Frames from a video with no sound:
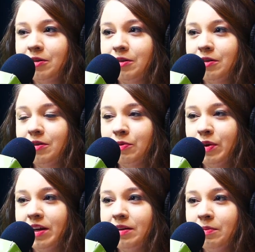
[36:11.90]

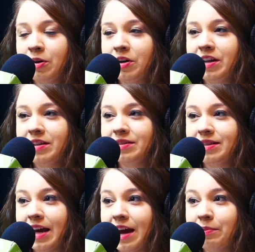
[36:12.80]
when Bernie is
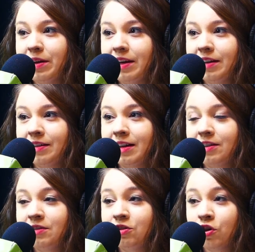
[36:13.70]
napping,
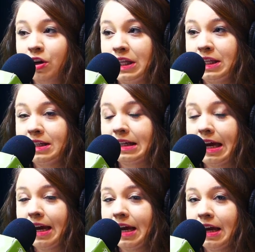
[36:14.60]
like during the
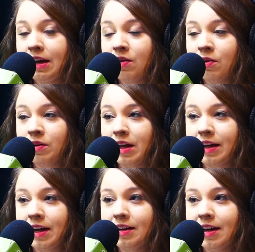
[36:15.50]
day or like
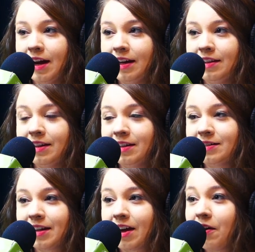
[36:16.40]
at night, then it's
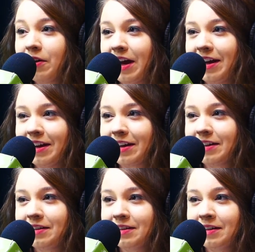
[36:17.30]
like, okay, I
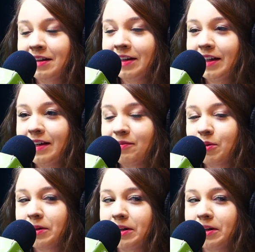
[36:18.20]
can give more attention.